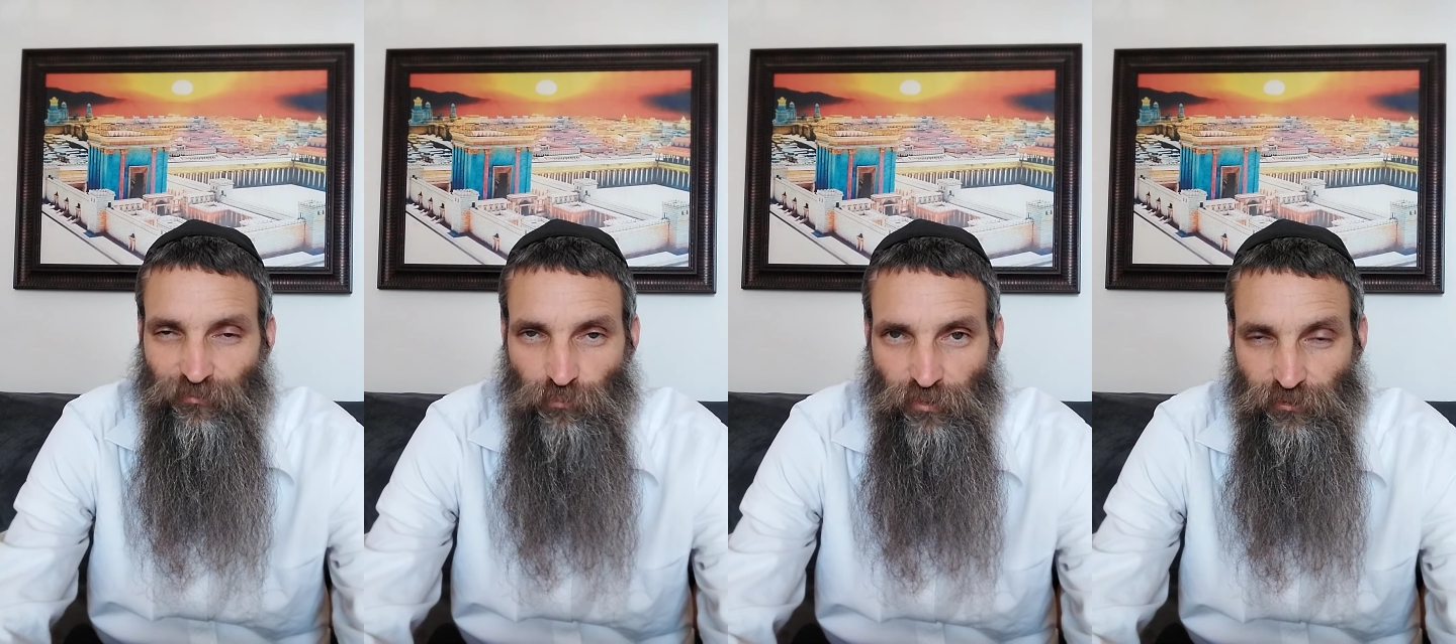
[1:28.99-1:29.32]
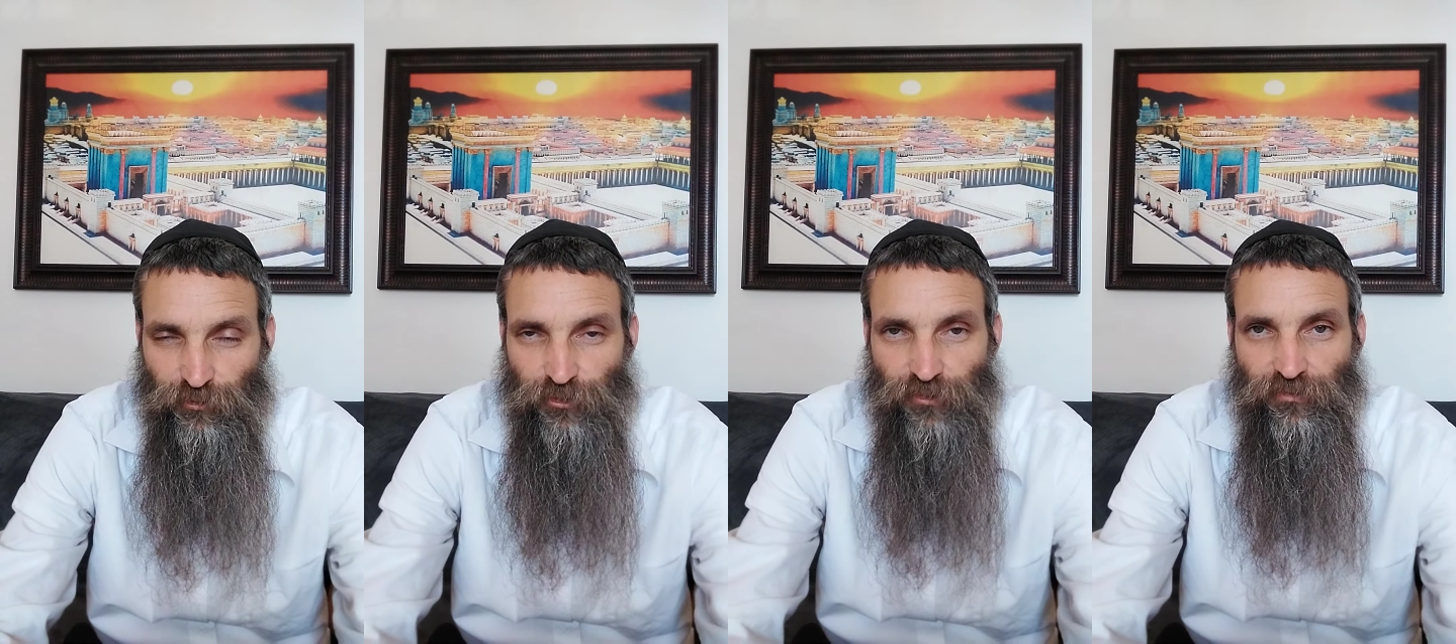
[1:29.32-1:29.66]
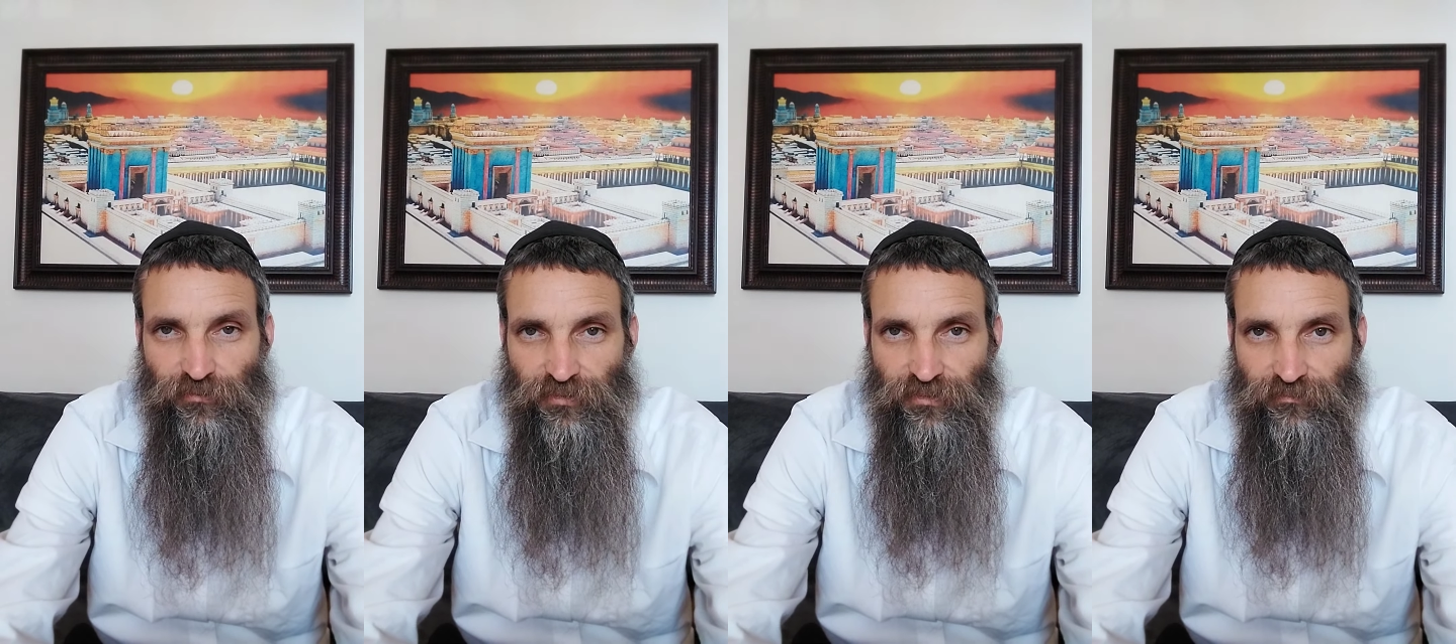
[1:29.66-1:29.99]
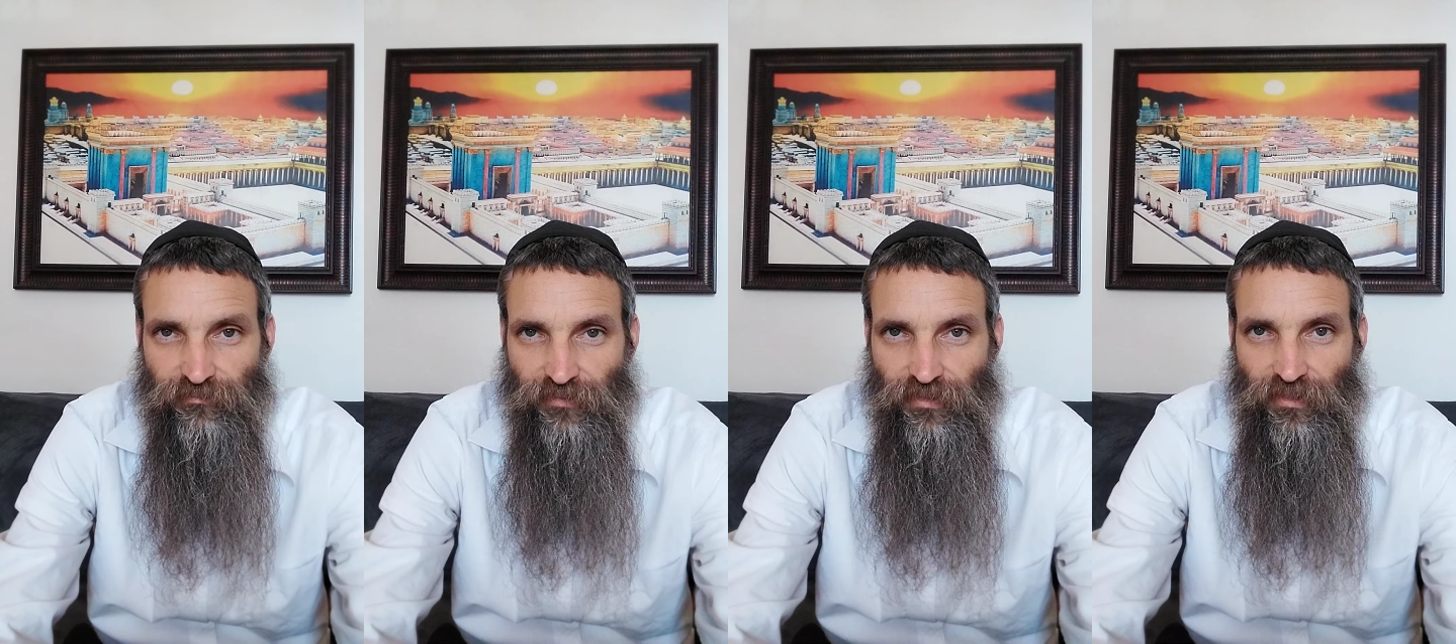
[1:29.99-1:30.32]
We are Jews.
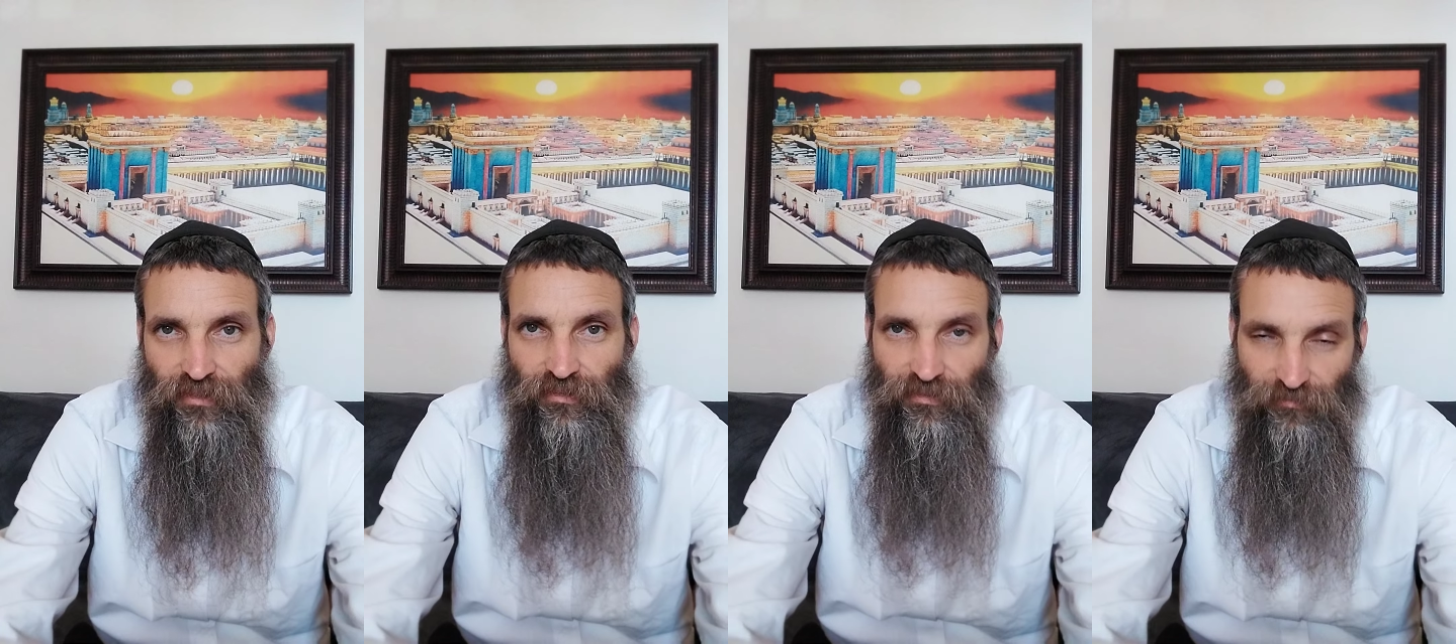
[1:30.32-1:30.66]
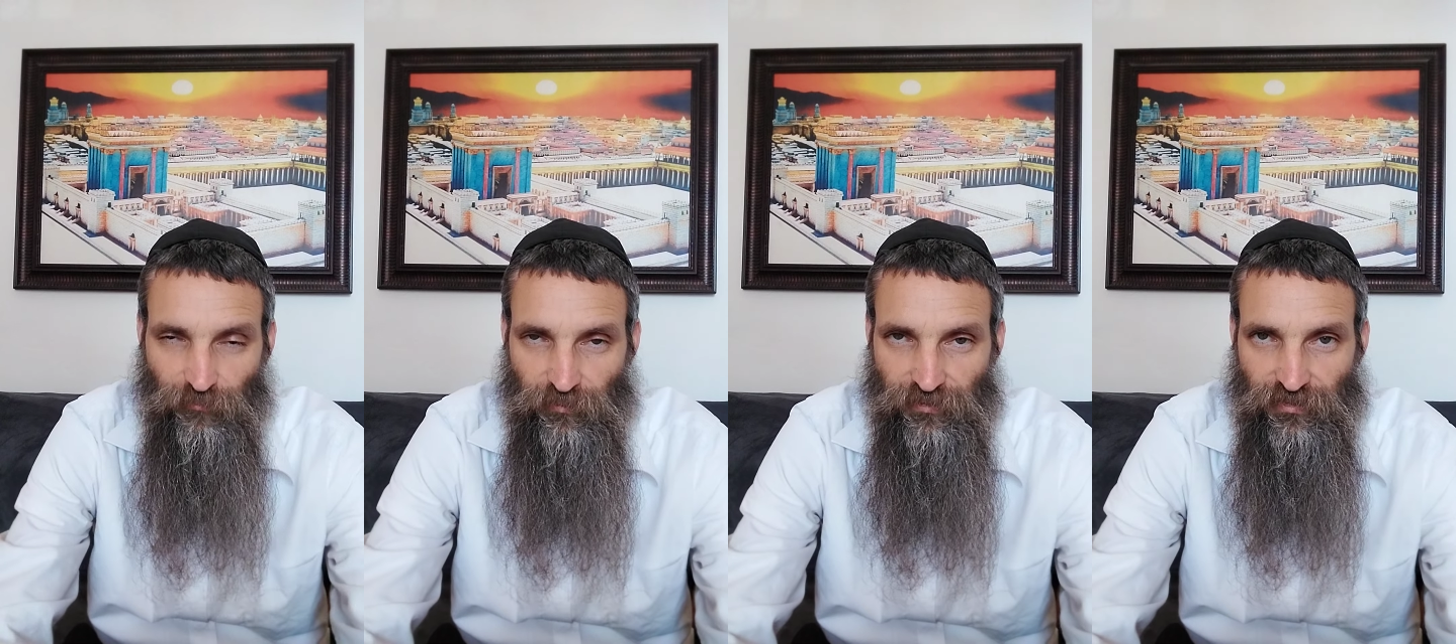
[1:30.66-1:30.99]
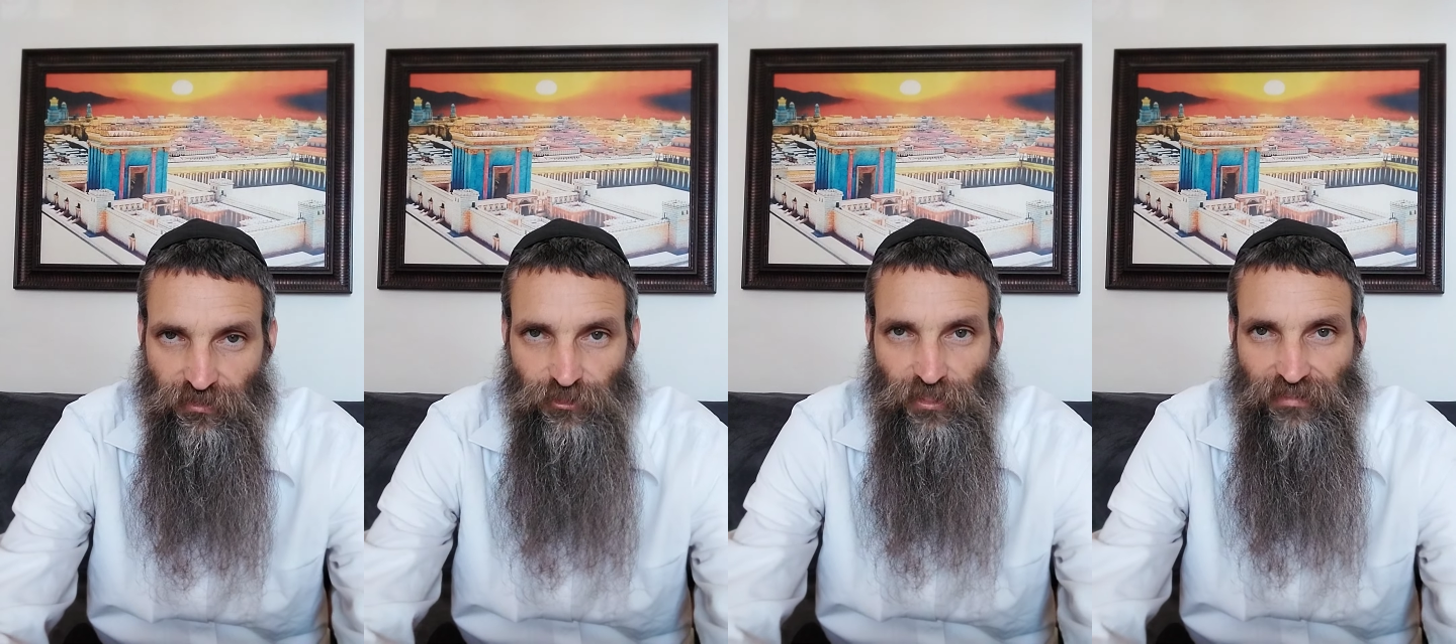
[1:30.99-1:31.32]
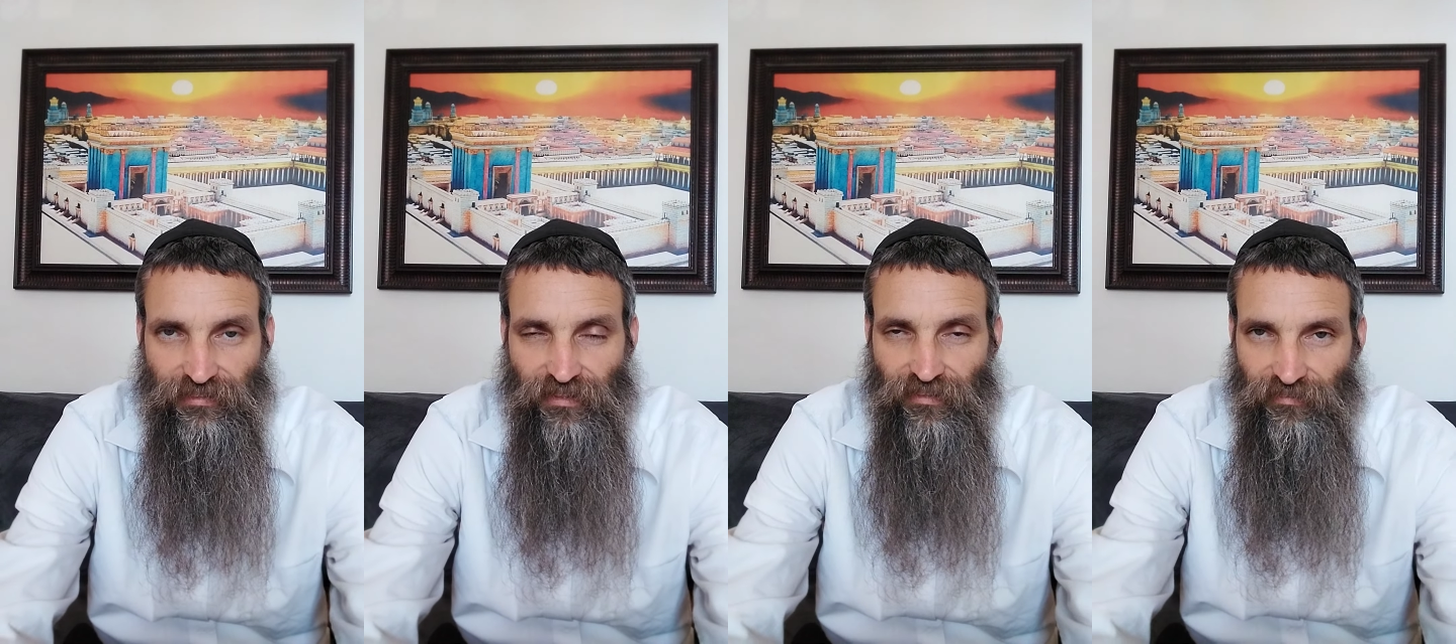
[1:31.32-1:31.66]
If a person is a
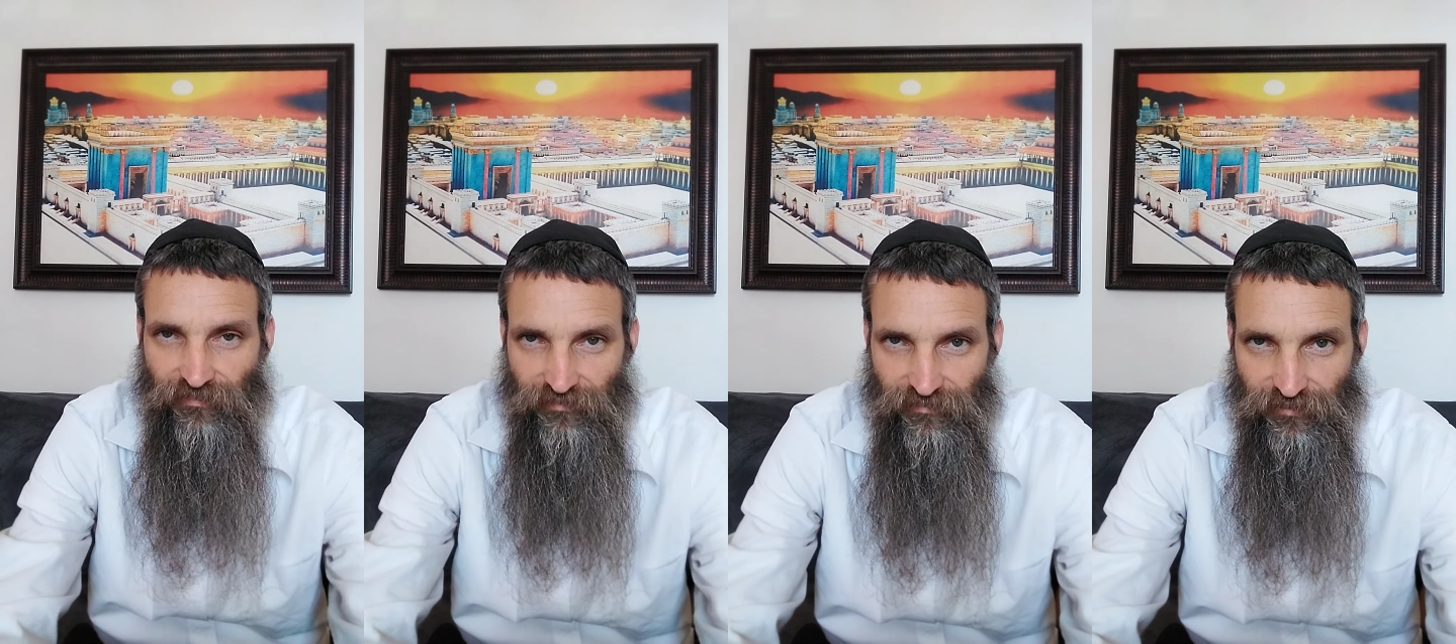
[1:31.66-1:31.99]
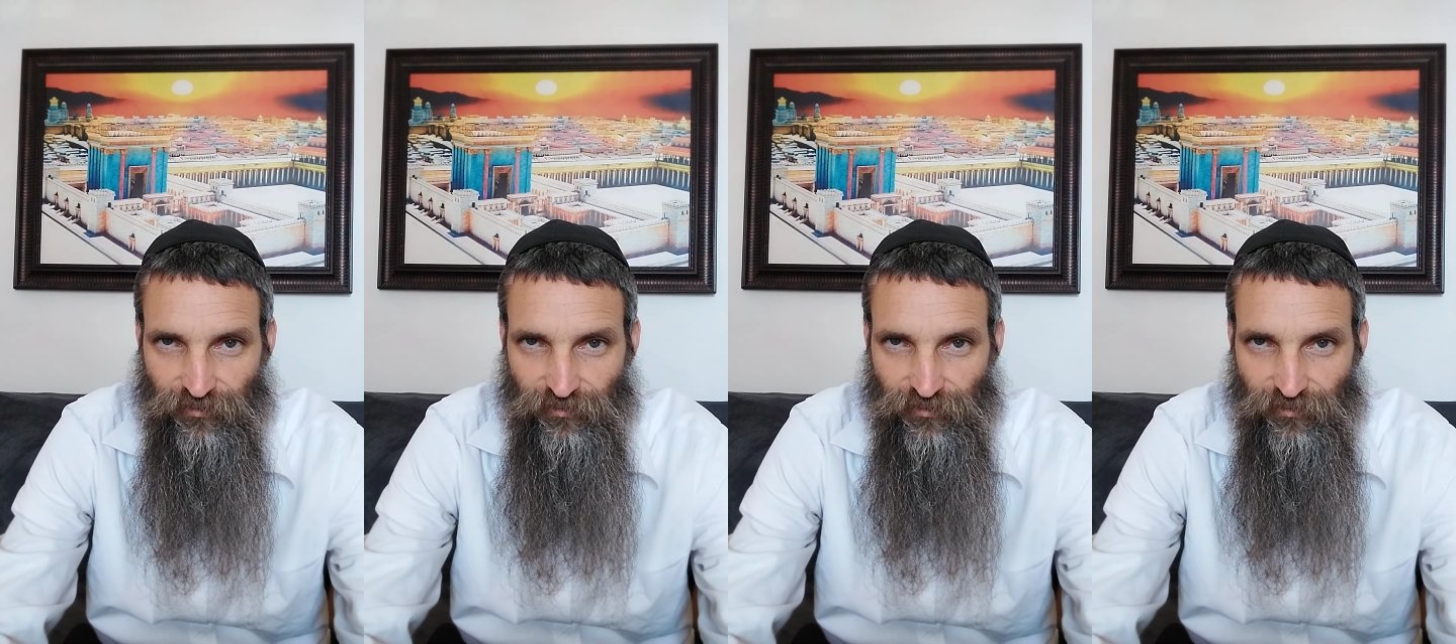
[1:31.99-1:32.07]
Gentile,